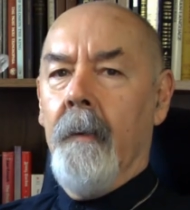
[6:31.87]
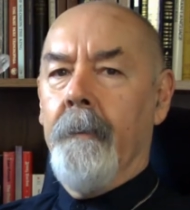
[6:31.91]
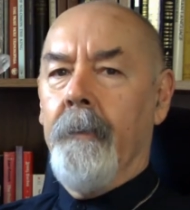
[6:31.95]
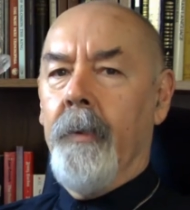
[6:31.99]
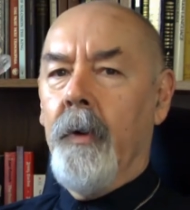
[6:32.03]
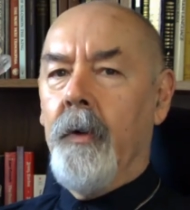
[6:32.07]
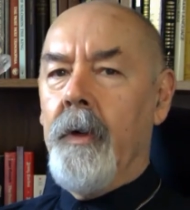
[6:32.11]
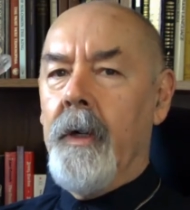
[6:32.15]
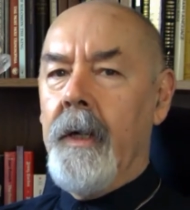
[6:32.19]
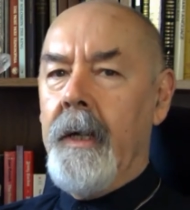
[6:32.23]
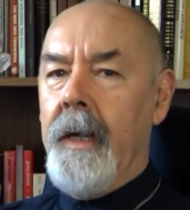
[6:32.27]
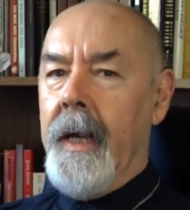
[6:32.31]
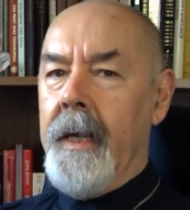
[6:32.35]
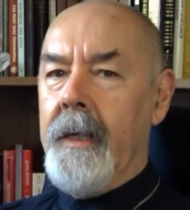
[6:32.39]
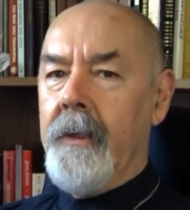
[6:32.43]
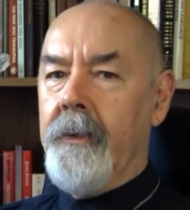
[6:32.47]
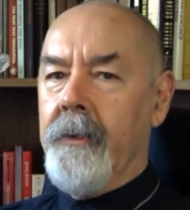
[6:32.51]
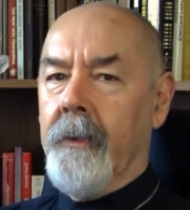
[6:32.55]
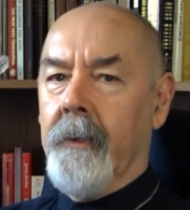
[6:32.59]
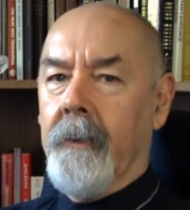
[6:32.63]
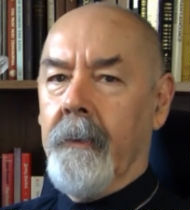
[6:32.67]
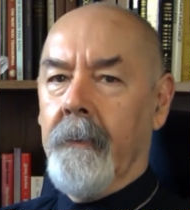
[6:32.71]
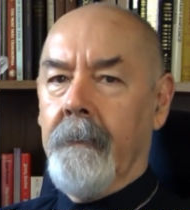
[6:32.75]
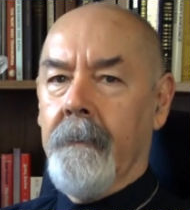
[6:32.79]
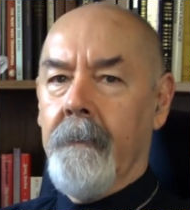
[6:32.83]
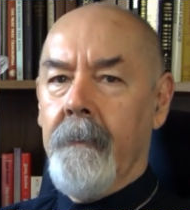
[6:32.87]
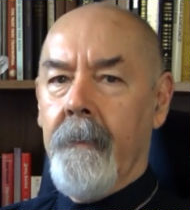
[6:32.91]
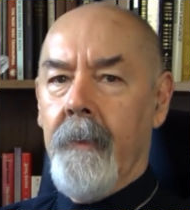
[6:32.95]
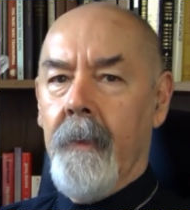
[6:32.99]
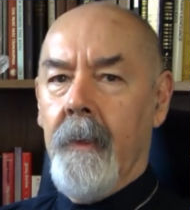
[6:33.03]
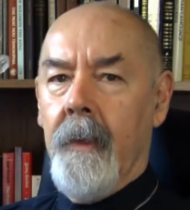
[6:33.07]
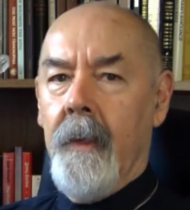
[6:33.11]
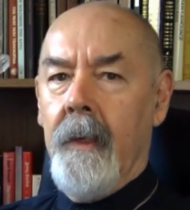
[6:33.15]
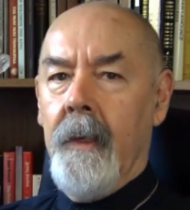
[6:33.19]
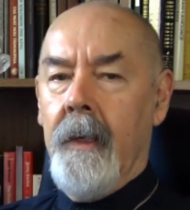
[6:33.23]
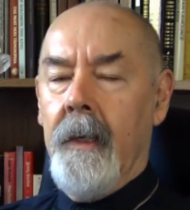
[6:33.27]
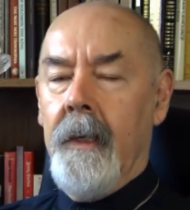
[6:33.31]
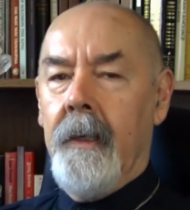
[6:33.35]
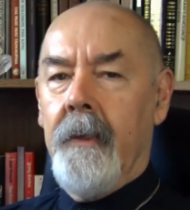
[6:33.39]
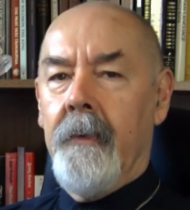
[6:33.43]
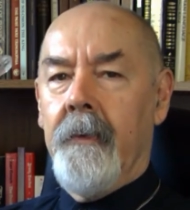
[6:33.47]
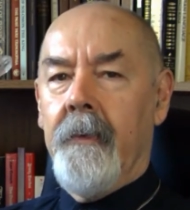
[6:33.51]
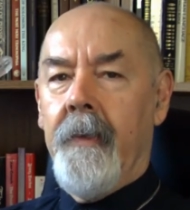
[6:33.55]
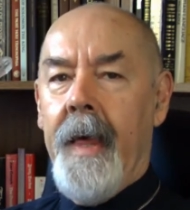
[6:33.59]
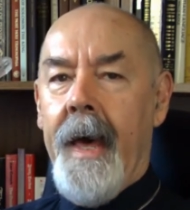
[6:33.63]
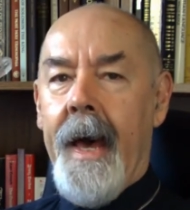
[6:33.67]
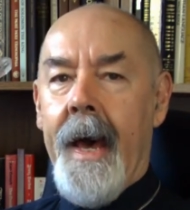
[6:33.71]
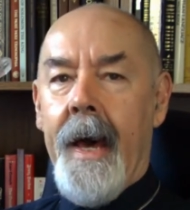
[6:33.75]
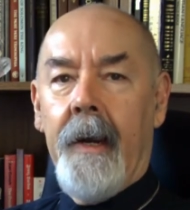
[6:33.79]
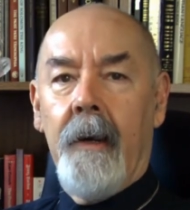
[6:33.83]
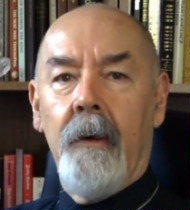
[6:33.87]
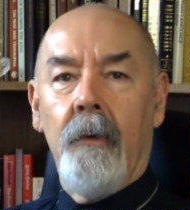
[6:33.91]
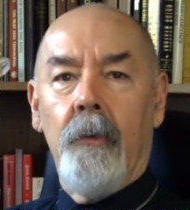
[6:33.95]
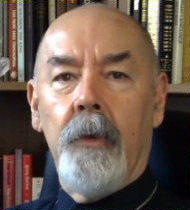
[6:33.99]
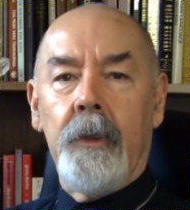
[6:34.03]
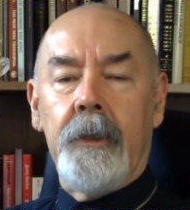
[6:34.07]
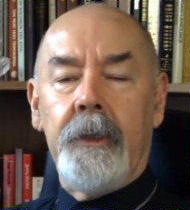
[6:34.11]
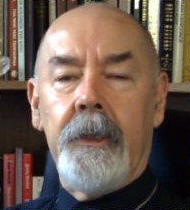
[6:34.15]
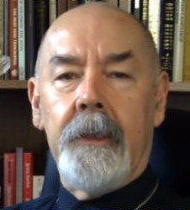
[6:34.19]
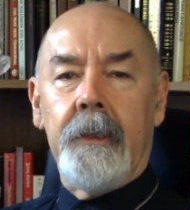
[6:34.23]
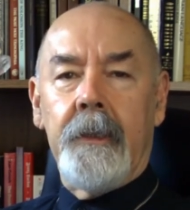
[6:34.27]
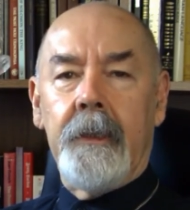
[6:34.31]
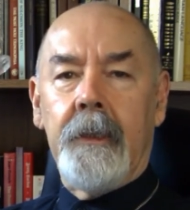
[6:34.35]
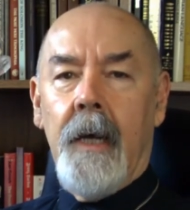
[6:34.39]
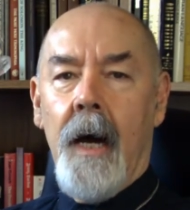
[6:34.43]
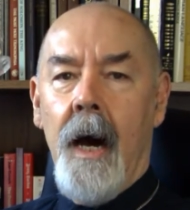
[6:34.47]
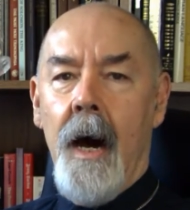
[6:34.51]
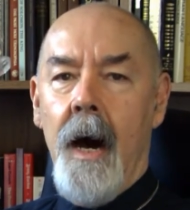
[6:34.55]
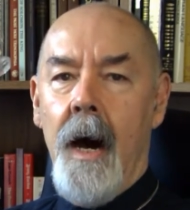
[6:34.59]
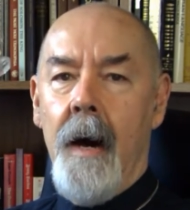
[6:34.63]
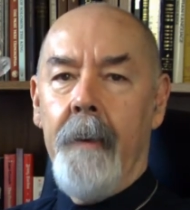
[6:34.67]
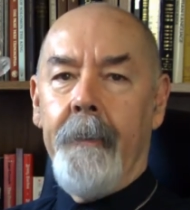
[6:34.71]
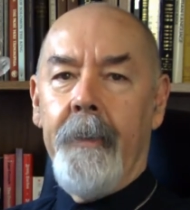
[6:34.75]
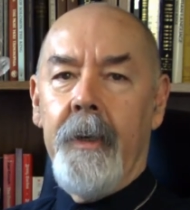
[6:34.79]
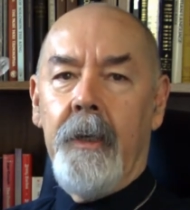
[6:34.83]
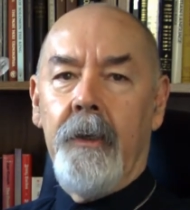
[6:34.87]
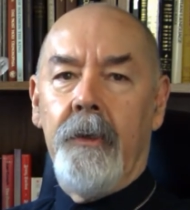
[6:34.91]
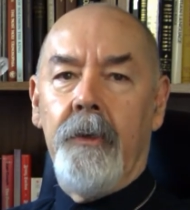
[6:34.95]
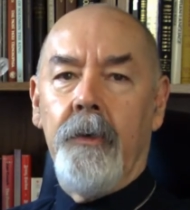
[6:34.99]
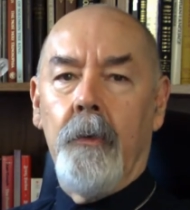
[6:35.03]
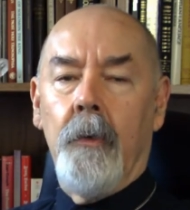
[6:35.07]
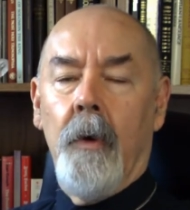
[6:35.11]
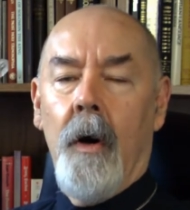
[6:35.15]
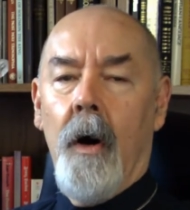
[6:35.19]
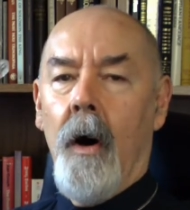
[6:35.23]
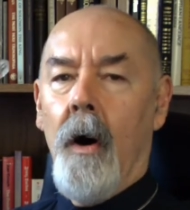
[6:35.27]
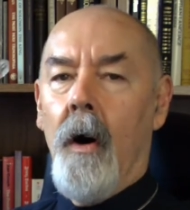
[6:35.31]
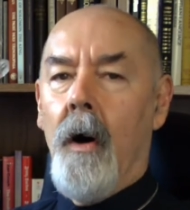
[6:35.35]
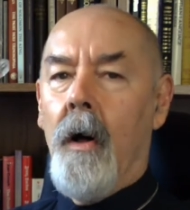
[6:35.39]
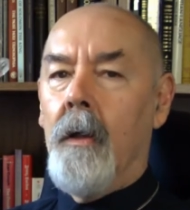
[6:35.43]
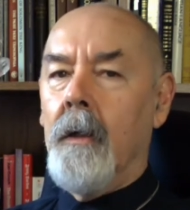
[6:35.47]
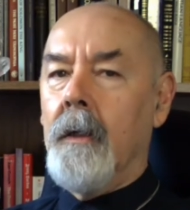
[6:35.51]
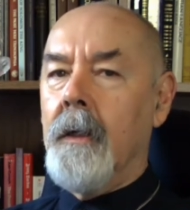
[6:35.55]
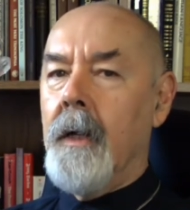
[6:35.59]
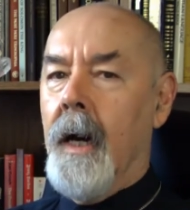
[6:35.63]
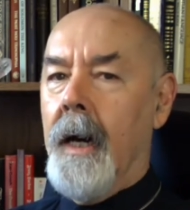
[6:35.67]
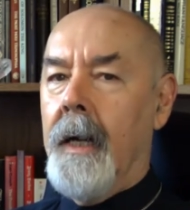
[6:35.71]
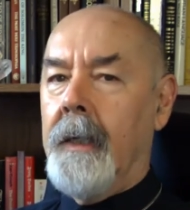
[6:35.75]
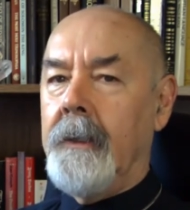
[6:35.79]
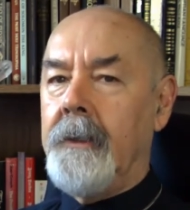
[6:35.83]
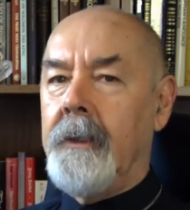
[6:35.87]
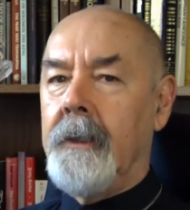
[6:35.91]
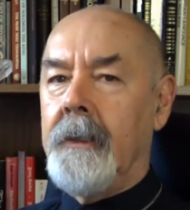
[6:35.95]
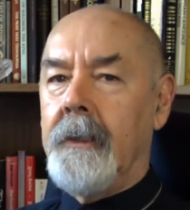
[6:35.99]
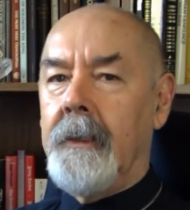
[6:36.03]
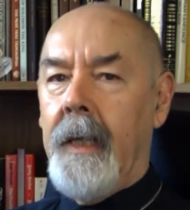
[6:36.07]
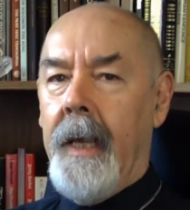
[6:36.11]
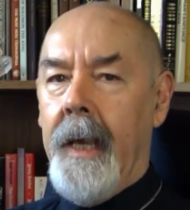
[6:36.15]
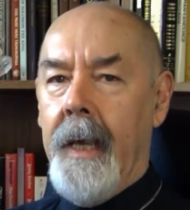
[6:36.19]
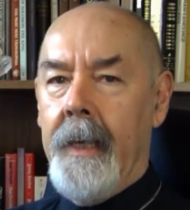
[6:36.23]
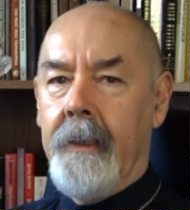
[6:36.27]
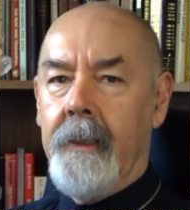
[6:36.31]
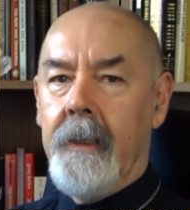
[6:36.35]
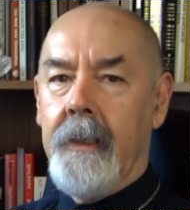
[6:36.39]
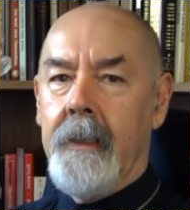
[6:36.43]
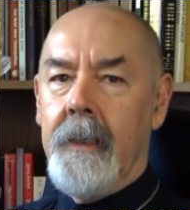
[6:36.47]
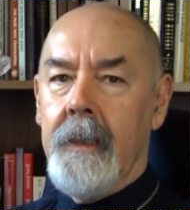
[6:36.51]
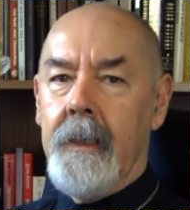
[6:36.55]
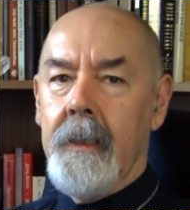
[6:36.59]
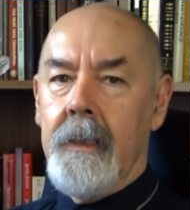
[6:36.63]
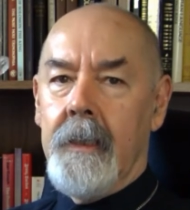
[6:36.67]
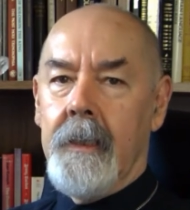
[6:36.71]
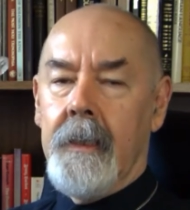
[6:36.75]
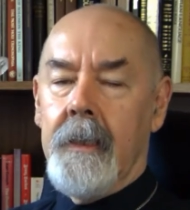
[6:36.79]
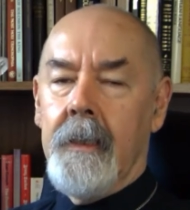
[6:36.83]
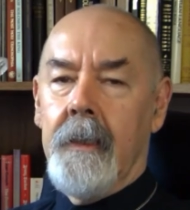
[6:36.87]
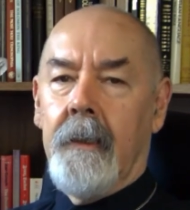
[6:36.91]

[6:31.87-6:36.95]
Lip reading: Buddha nature is that which is common to all conscious entities,